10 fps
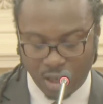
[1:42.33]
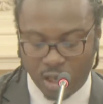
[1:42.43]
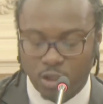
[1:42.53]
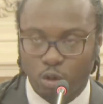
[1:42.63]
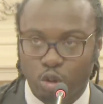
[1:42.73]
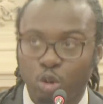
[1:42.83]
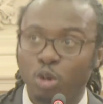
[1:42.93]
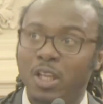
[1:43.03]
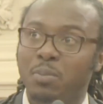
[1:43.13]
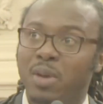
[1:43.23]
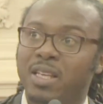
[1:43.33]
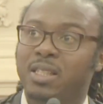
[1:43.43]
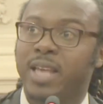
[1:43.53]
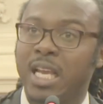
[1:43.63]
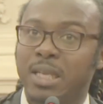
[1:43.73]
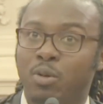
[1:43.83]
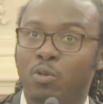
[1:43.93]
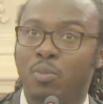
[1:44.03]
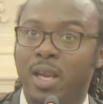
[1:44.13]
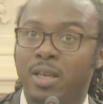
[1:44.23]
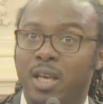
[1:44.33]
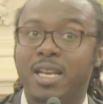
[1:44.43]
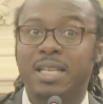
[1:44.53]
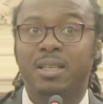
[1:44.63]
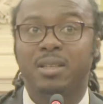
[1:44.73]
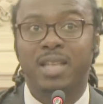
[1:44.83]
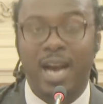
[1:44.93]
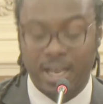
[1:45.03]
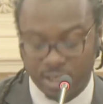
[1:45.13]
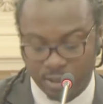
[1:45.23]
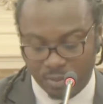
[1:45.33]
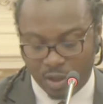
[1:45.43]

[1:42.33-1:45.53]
So truly being scalable means connecting the dots.